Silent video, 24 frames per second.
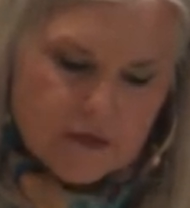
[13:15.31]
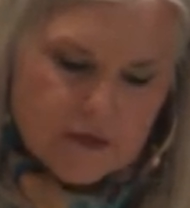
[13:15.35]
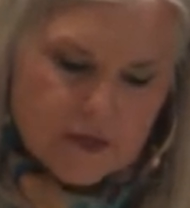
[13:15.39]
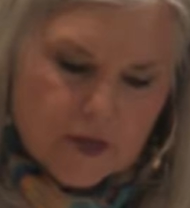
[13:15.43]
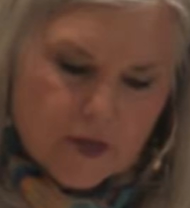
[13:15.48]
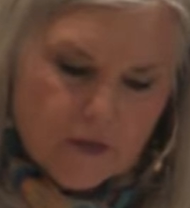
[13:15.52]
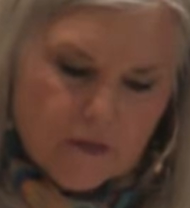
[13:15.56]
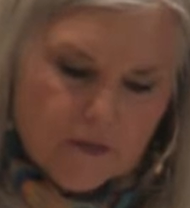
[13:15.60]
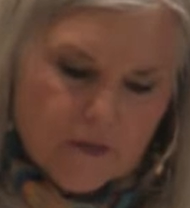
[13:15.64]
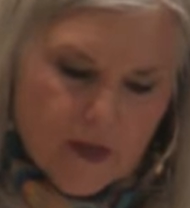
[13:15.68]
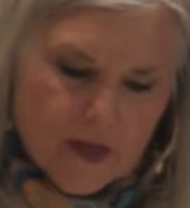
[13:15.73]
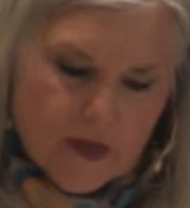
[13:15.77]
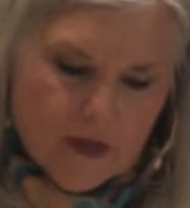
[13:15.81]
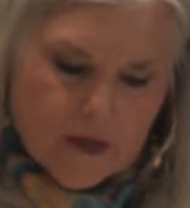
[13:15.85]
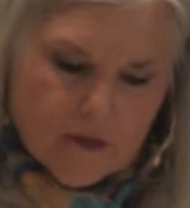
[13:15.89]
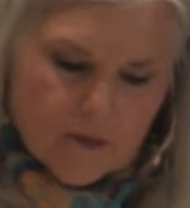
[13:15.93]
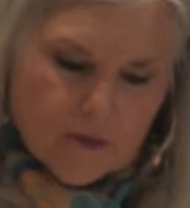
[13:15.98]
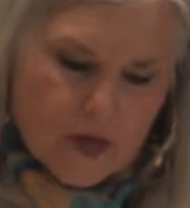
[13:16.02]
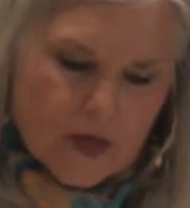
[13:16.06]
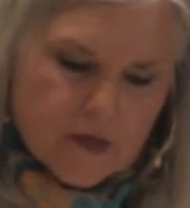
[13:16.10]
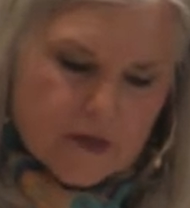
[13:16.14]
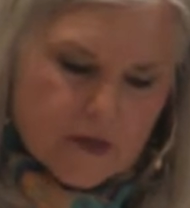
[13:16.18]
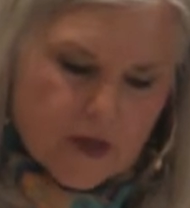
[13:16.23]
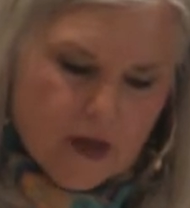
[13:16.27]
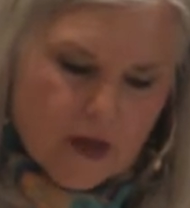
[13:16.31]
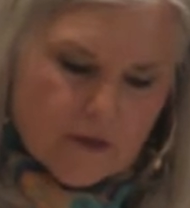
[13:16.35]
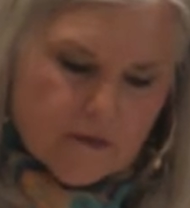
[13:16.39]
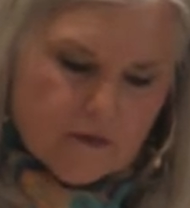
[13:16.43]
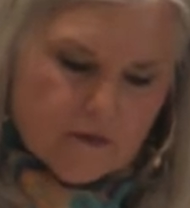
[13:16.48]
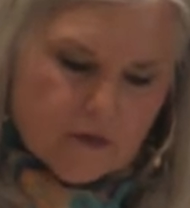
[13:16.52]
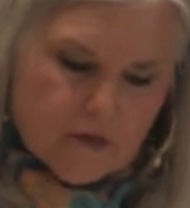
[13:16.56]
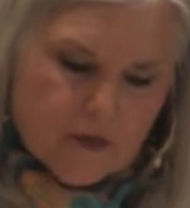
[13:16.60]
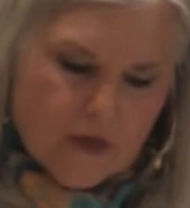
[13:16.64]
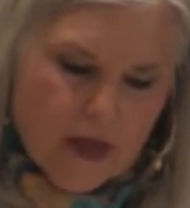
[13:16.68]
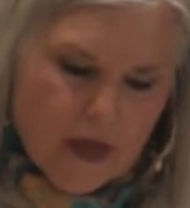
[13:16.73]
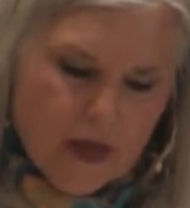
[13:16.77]
so praise God
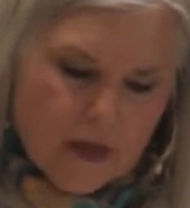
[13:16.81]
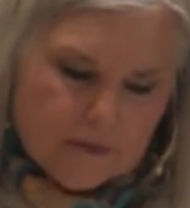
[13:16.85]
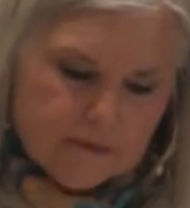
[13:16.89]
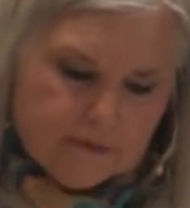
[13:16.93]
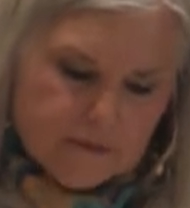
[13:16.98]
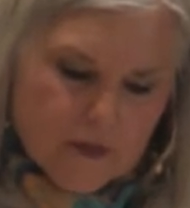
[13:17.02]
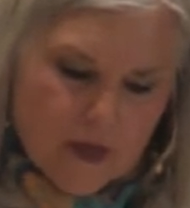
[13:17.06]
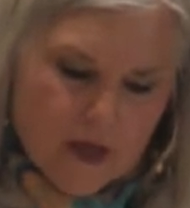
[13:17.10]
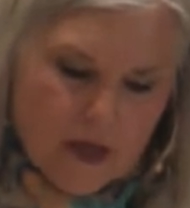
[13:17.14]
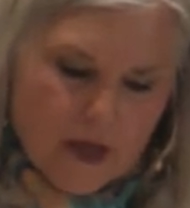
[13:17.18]
for that.